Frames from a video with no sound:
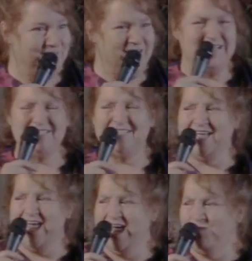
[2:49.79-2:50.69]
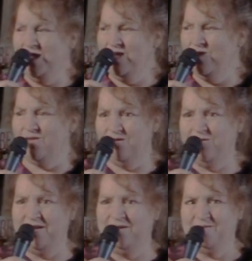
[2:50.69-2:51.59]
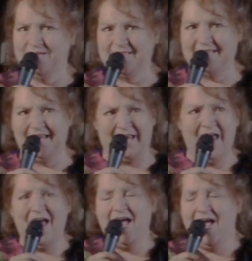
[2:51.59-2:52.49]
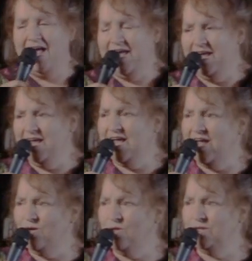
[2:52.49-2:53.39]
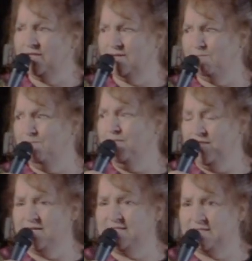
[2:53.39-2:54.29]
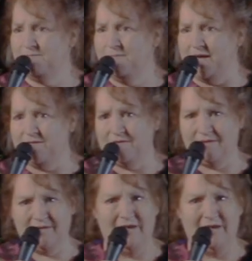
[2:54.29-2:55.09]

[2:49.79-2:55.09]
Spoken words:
Well, that same hero, the one who was singing, he got a hold of the smith.